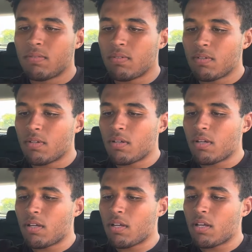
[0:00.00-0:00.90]

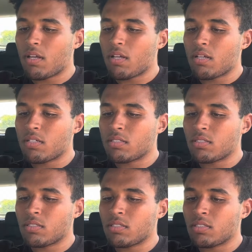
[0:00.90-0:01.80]

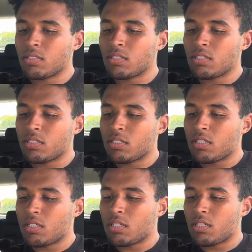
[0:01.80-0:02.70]

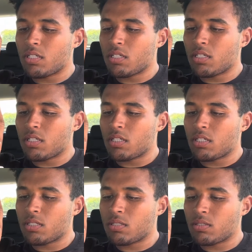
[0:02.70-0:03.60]

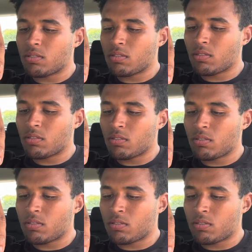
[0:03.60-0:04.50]

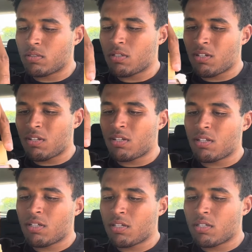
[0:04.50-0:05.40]

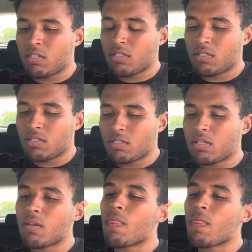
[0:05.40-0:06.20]
(silence)